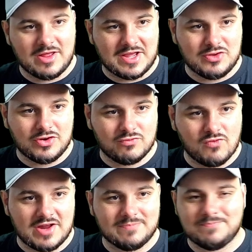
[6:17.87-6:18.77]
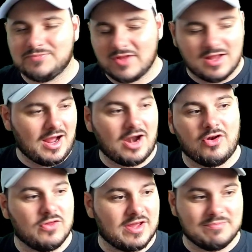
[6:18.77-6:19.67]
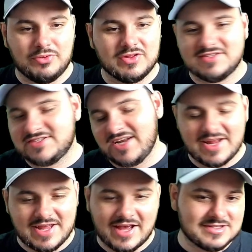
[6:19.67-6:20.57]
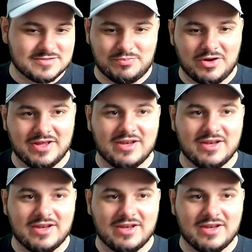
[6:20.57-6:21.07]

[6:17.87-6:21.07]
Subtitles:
Like, you could run, I don't know, like Bullet Seed, I guess. But